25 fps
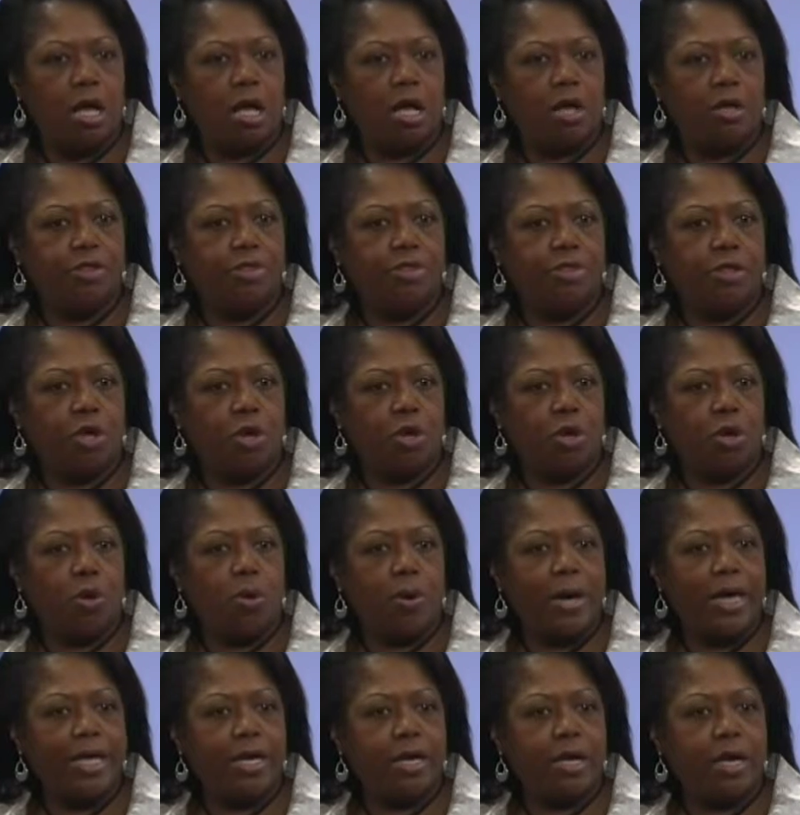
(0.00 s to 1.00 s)
although
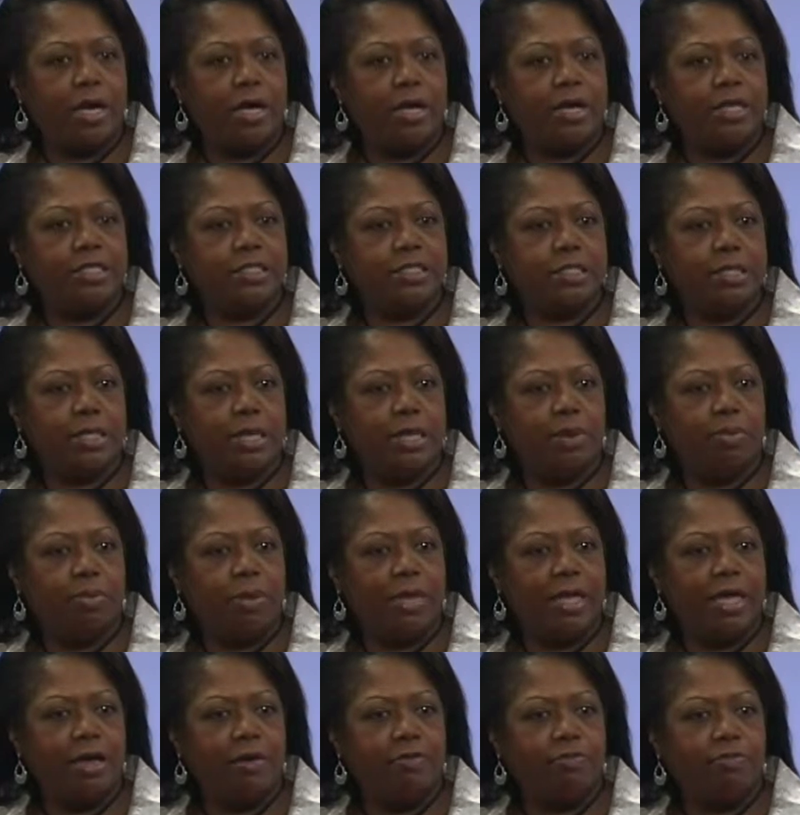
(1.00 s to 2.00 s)
quite honestly,
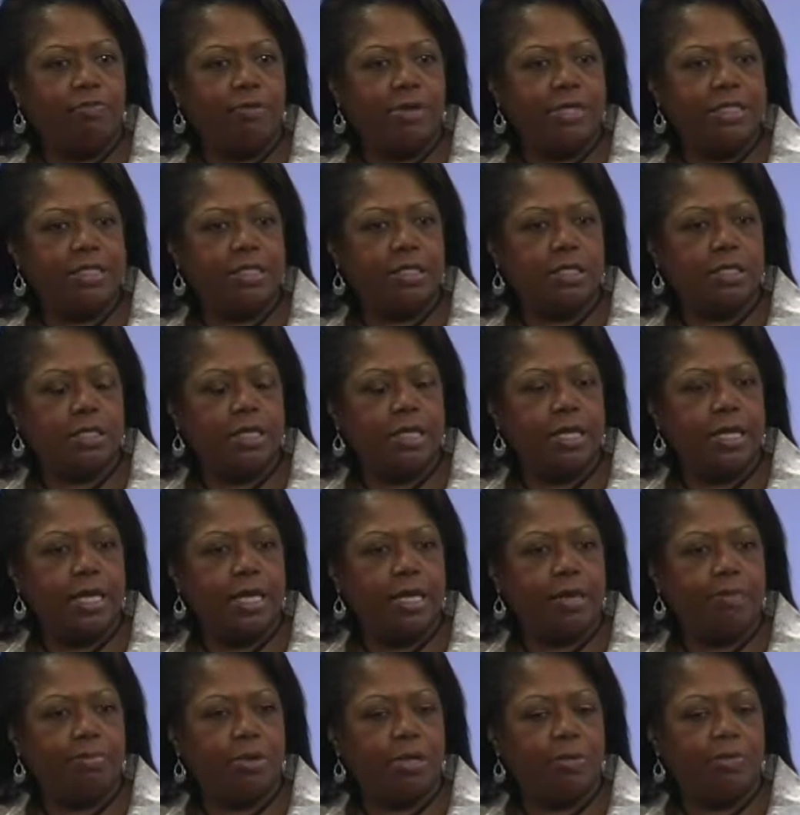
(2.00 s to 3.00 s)
we have recently
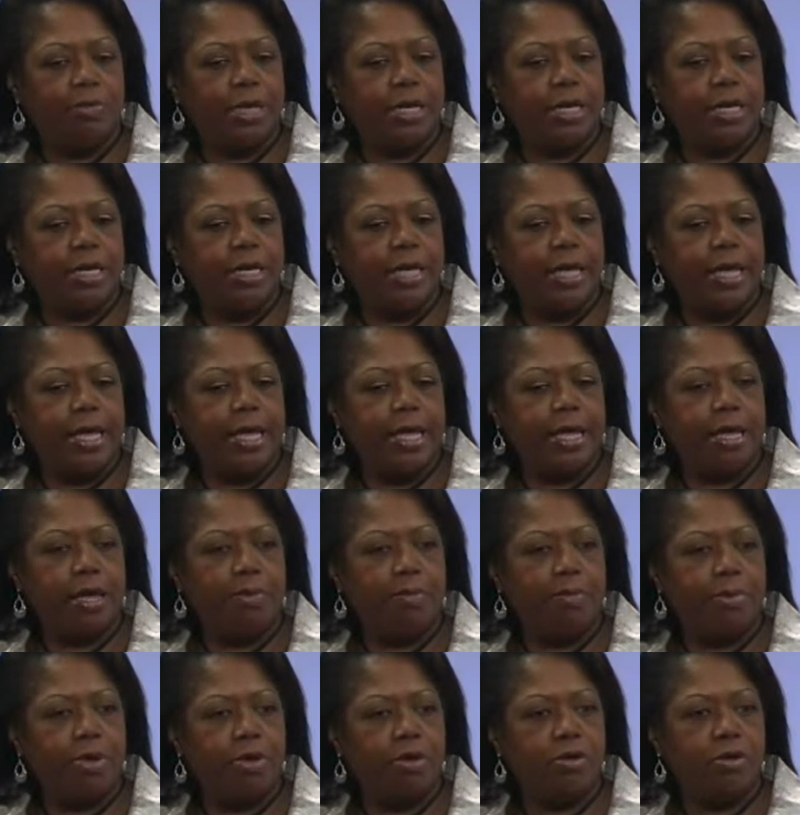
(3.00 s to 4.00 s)
implemented a
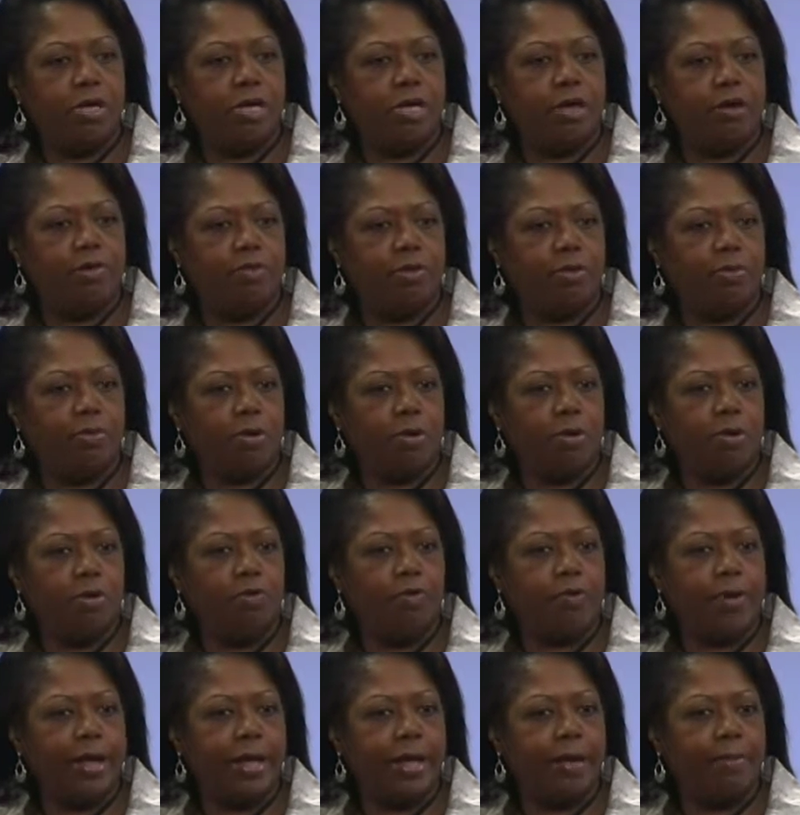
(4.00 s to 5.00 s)
component of the
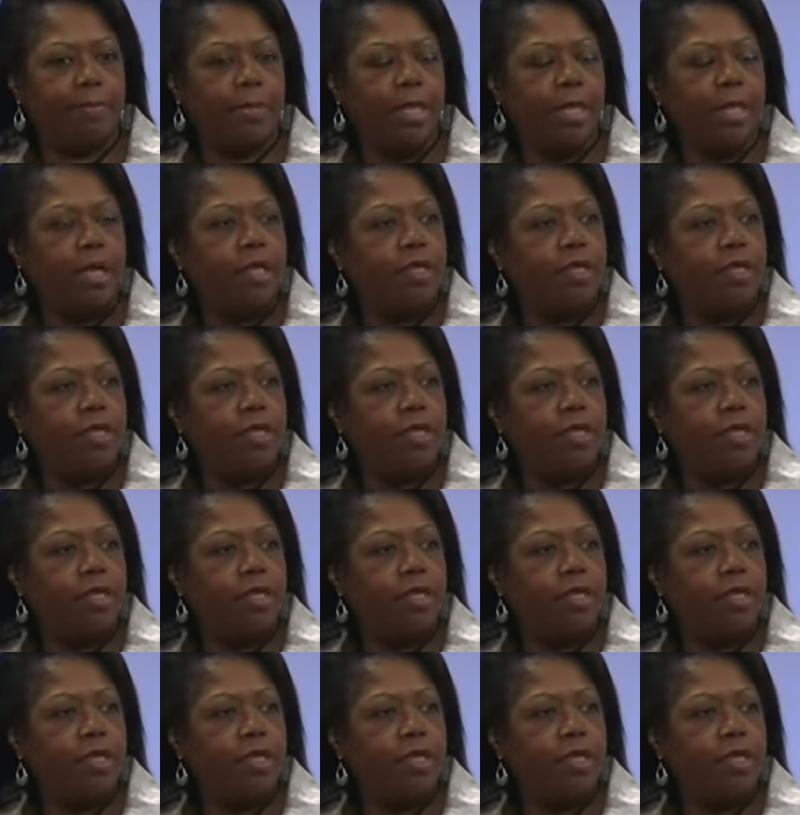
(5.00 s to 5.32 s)
program